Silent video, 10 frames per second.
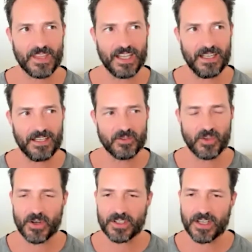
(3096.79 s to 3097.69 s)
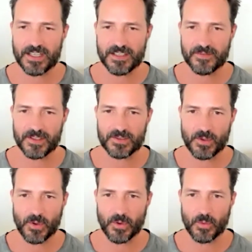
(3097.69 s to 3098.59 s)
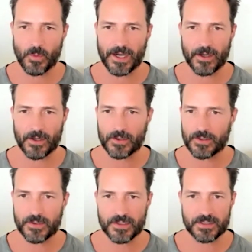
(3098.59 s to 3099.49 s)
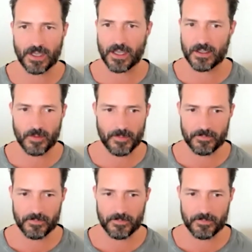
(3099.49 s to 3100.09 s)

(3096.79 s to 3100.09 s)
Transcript: any dark nights of the soul where you just thought,